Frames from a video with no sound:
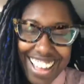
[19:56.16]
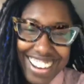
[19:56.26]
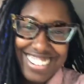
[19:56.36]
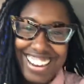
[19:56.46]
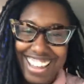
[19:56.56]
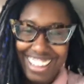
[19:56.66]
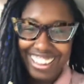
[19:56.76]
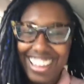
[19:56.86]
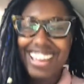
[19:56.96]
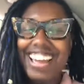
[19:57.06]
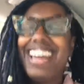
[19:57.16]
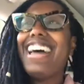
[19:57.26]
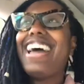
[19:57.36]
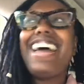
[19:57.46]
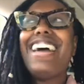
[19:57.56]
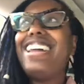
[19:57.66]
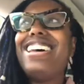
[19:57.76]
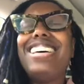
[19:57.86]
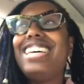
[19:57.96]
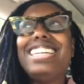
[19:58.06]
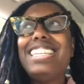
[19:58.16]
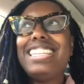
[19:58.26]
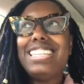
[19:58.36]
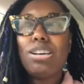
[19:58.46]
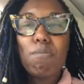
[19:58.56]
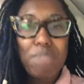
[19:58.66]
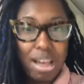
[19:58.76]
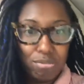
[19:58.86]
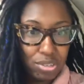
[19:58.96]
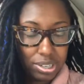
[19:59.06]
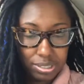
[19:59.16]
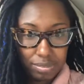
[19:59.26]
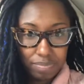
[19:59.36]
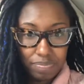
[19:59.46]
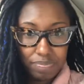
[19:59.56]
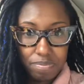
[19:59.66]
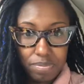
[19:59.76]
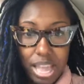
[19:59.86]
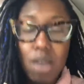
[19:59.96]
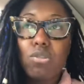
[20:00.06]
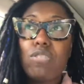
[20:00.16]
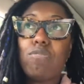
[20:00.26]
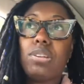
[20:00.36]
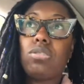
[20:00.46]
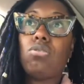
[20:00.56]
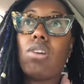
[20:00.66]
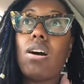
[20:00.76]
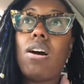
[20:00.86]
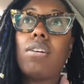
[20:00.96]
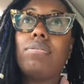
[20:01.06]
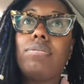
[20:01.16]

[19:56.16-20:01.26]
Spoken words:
Nick, and boundaries. That would have been a strong,